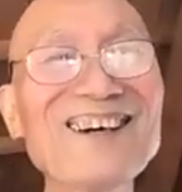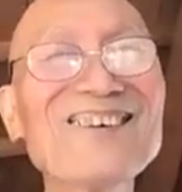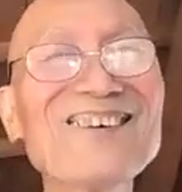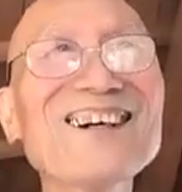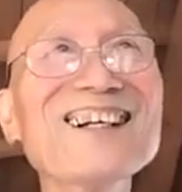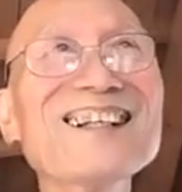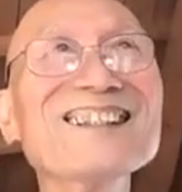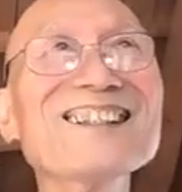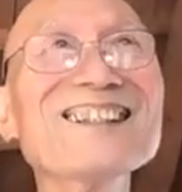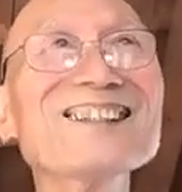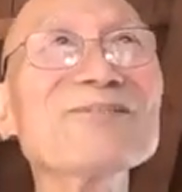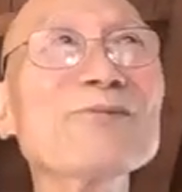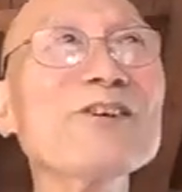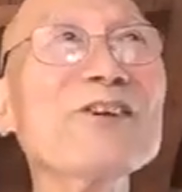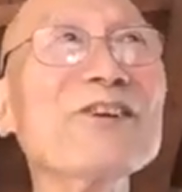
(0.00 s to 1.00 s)
it is
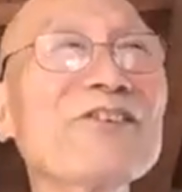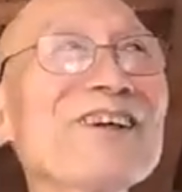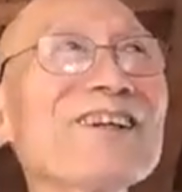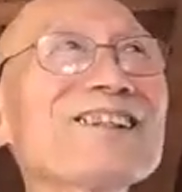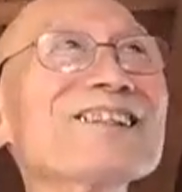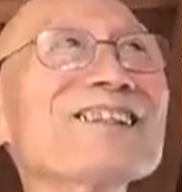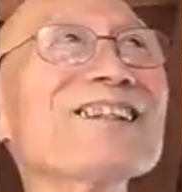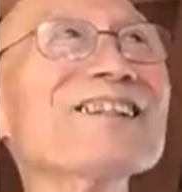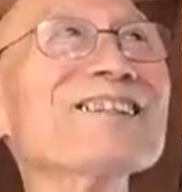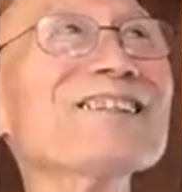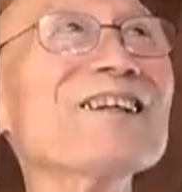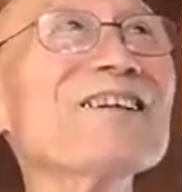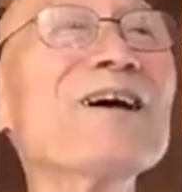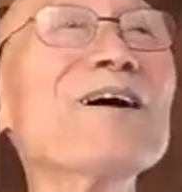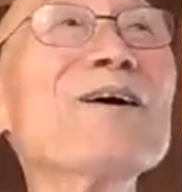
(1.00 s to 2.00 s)
perfect is
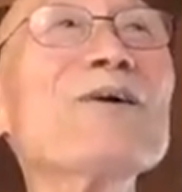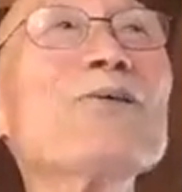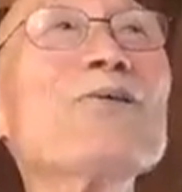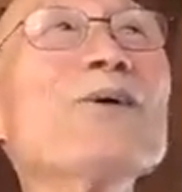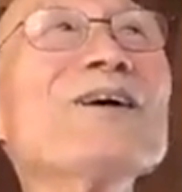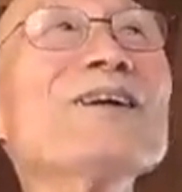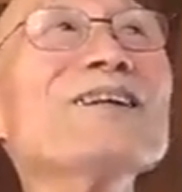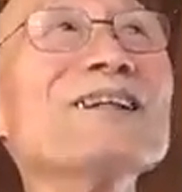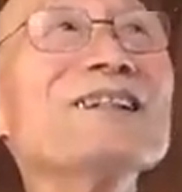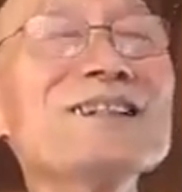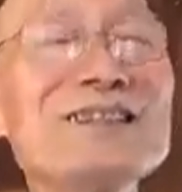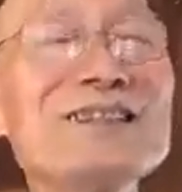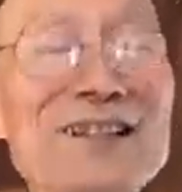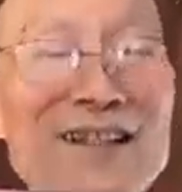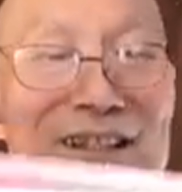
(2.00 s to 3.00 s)
when I
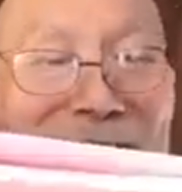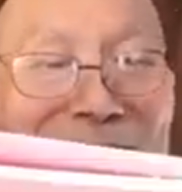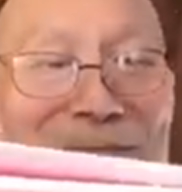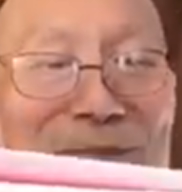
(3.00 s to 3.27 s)
say,